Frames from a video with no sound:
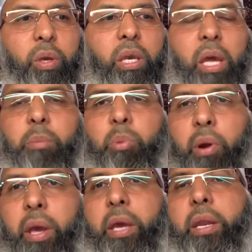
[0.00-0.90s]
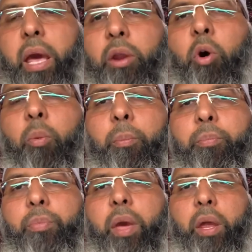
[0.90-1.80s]
can pray it at home.
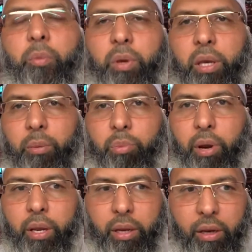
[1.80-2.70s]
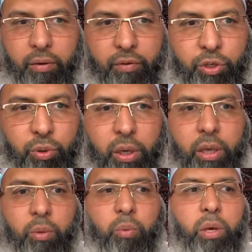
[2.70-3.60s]
And we can pray it
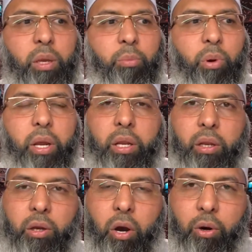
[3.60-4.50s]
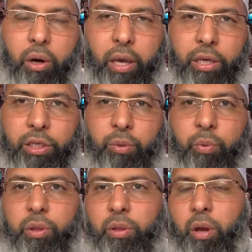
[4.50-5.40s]
individually, we can pray it in congregation
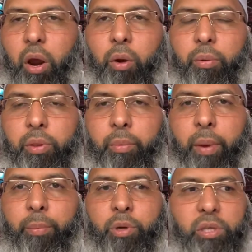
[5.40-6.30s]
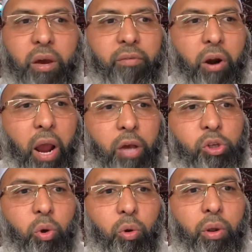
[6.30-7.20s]
with the members of our
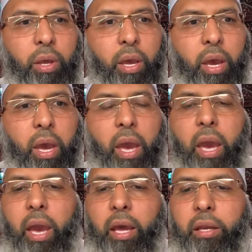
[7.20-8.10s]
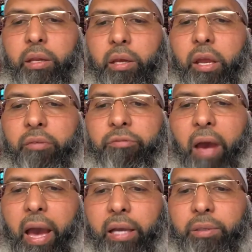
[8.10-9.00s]
household. And in
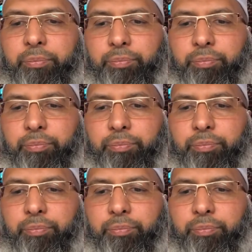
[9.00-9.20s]
fact,